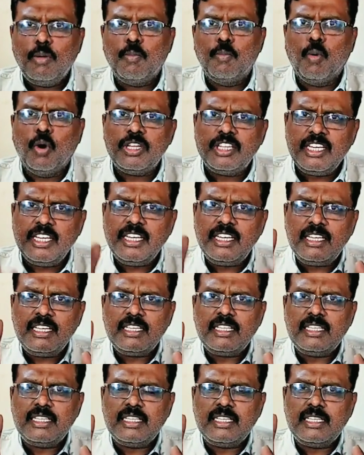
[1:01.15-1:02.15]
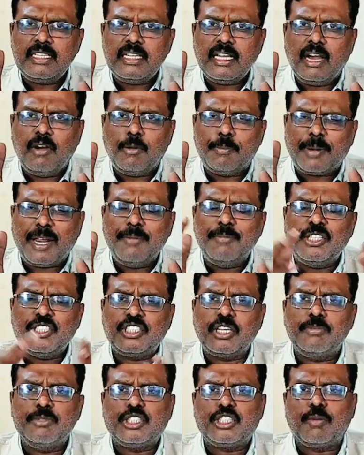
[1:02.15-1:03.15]
Modi, our Prime
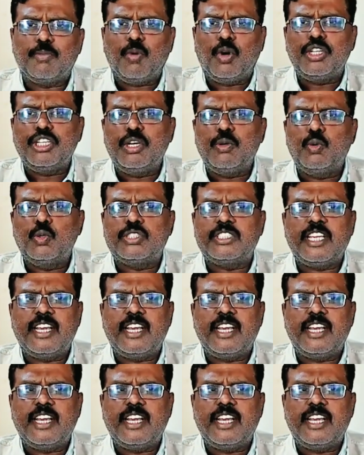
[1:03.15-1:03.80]
Minister Mr. Modi, who